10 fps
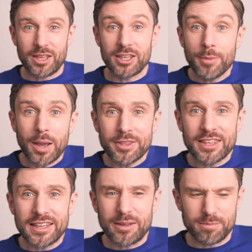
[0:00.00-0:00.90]
You might be
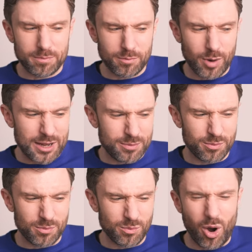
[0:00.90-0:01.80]
thinking, wait,
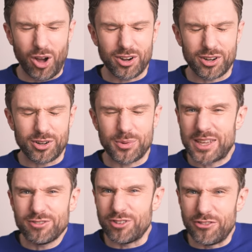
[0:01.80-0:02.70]
what? We
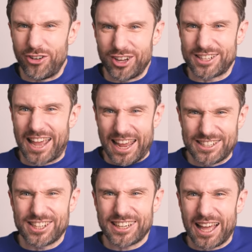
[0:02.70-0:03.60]
can reverse
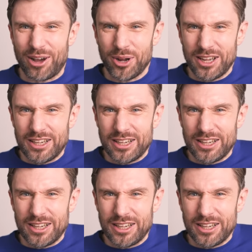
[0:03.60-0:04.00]
aging now?